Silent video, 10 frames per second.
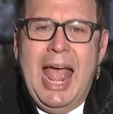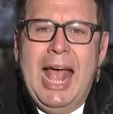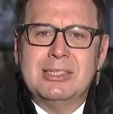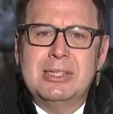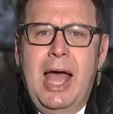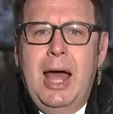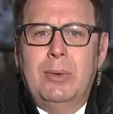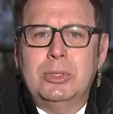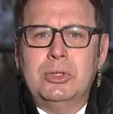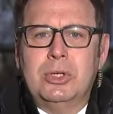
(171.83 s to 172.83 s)
"Ask
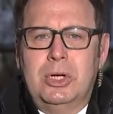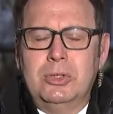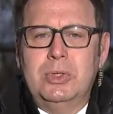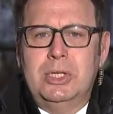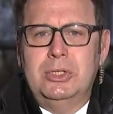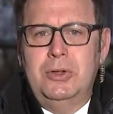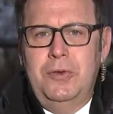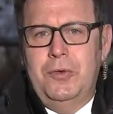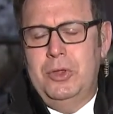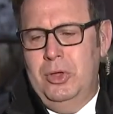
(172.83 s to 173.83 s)
not what your country can
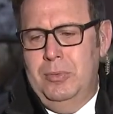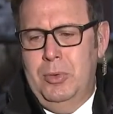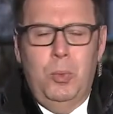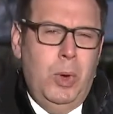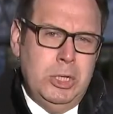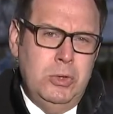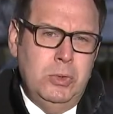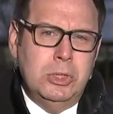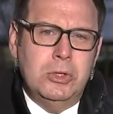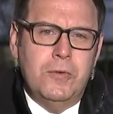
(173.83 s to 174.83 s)
do for you, but what
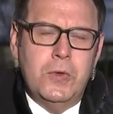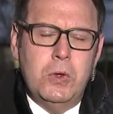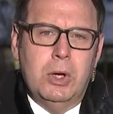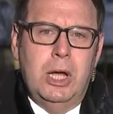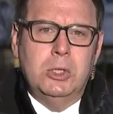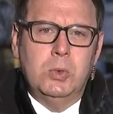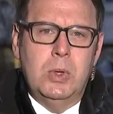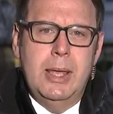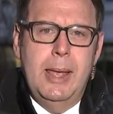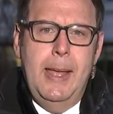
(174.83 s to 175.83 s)
you can do for your
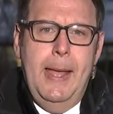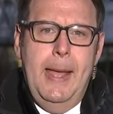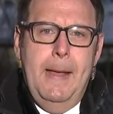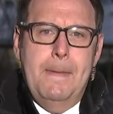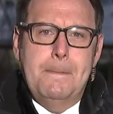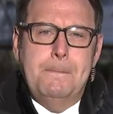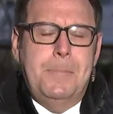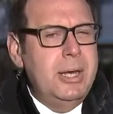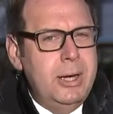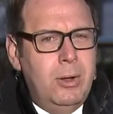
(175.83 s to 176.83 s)
country."
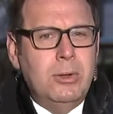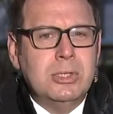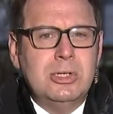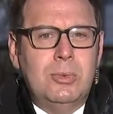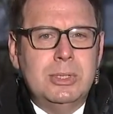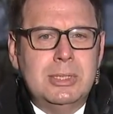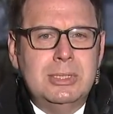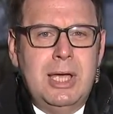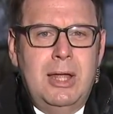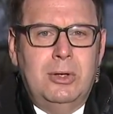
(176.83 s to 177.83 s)
But it also
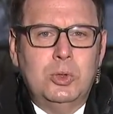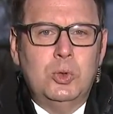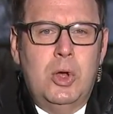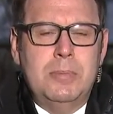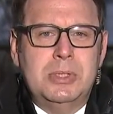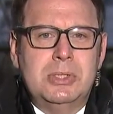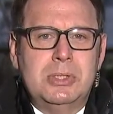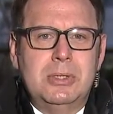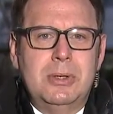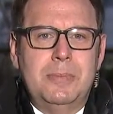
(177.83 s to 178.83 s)
wasn't Donald Trump's